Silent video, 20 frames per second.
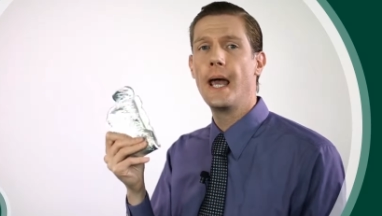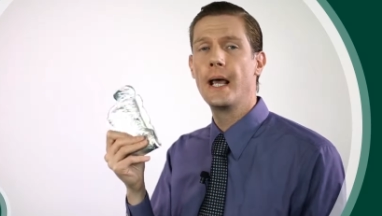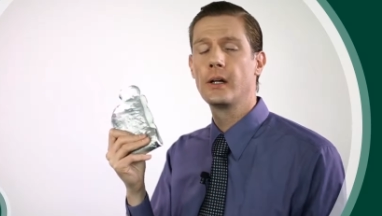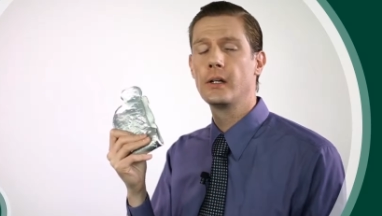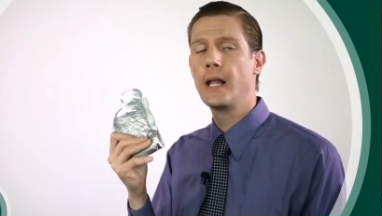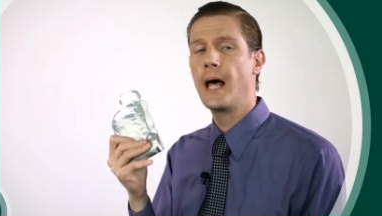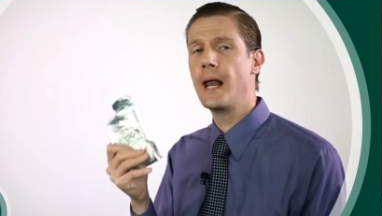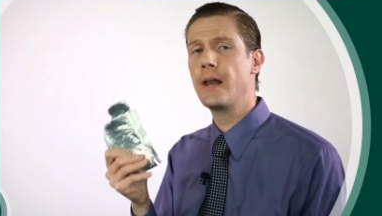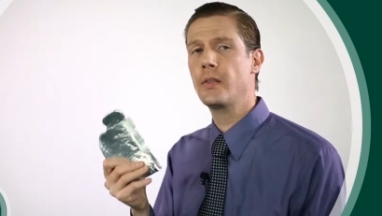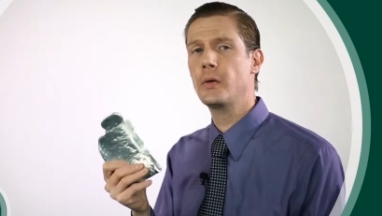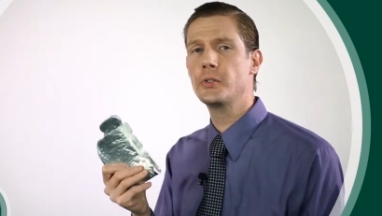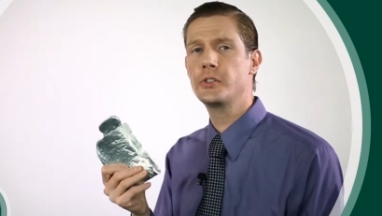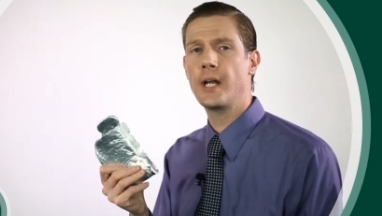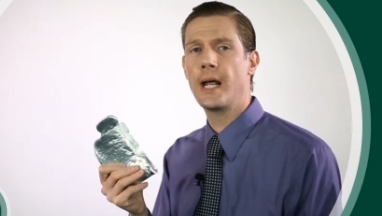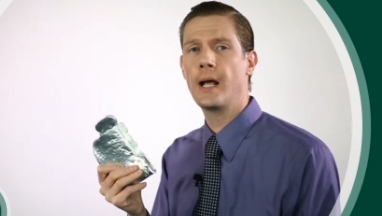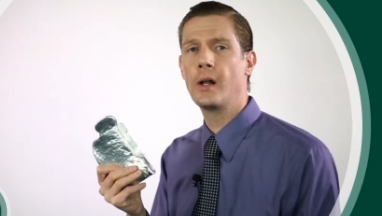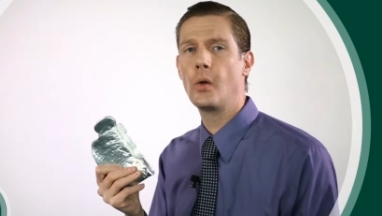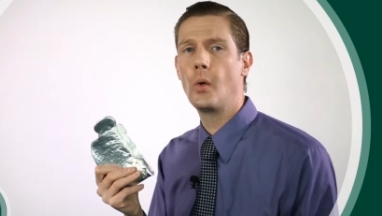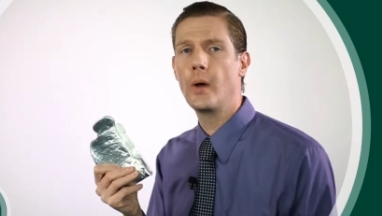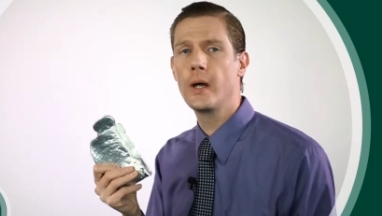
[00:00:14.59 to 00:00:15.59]
And a lot of
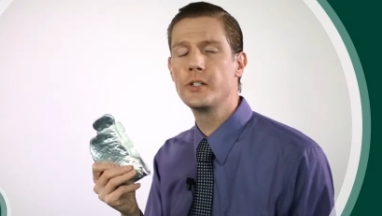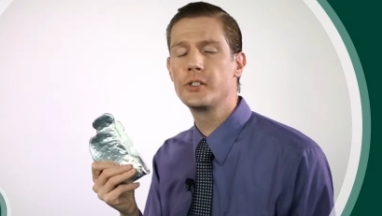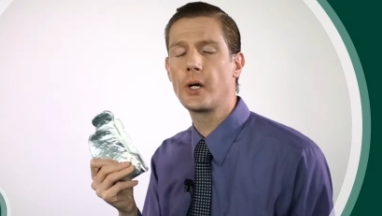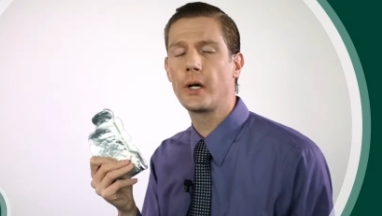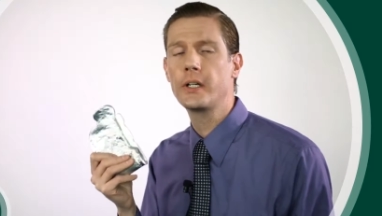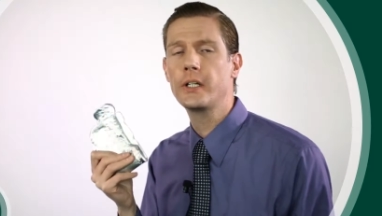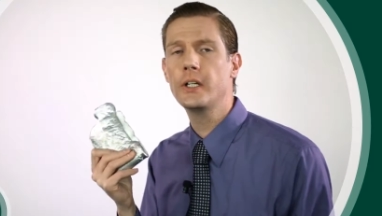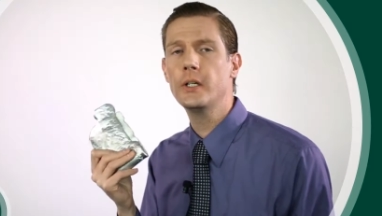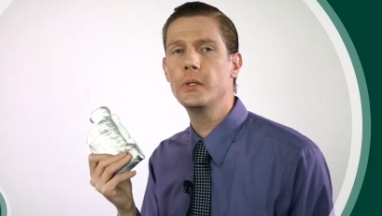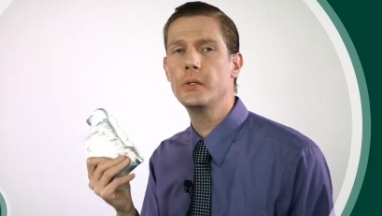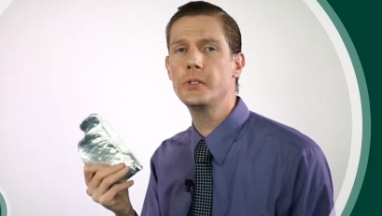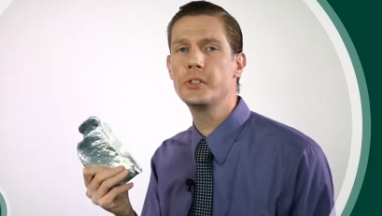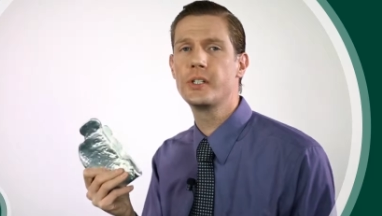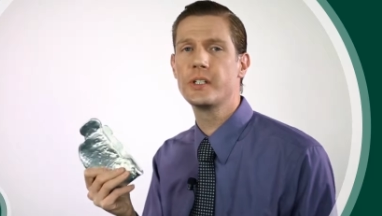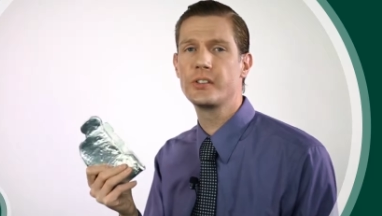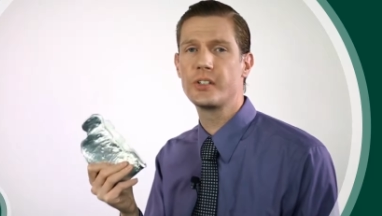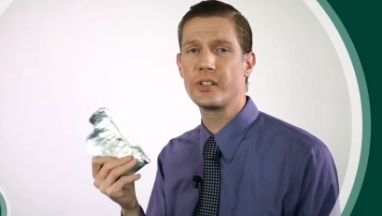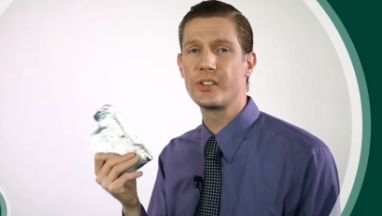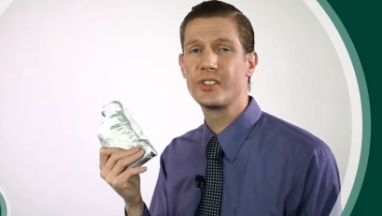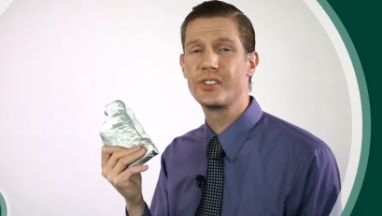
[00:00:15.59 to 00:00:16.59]
those alloys are
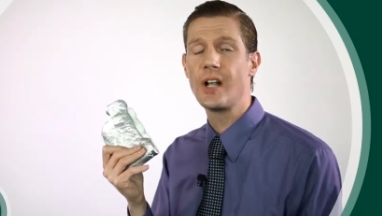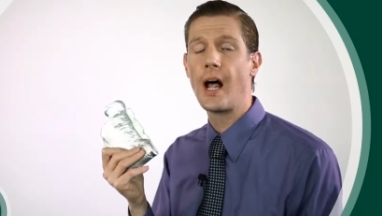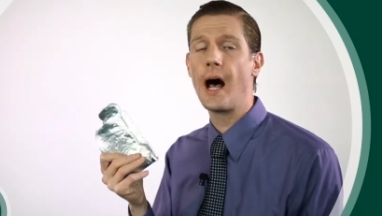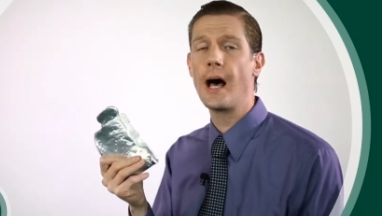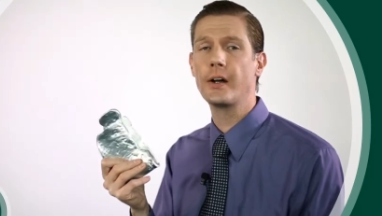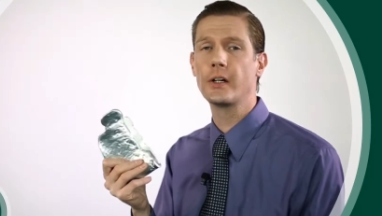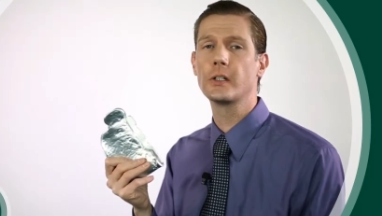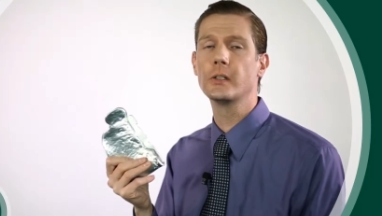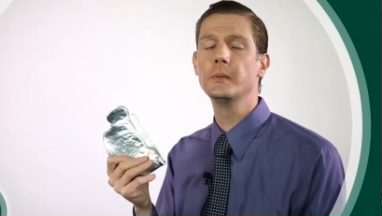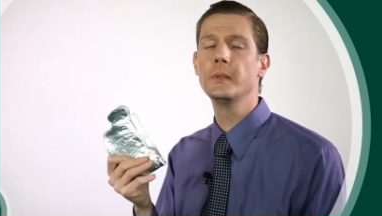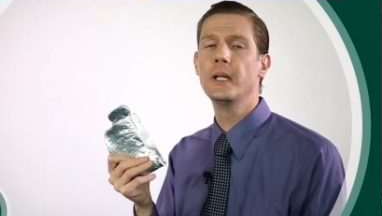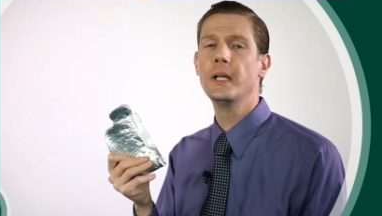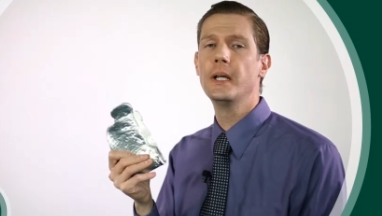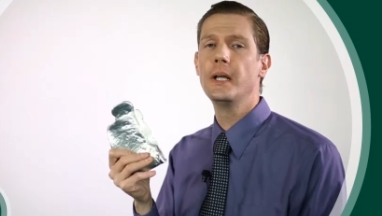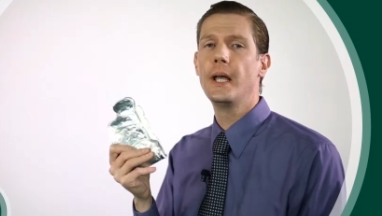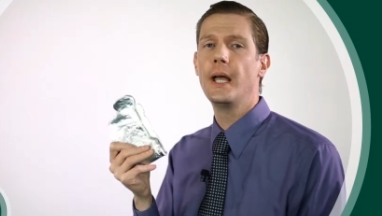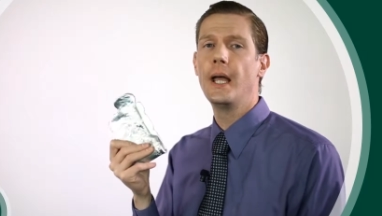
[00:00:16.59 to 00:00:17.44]
used as a solder,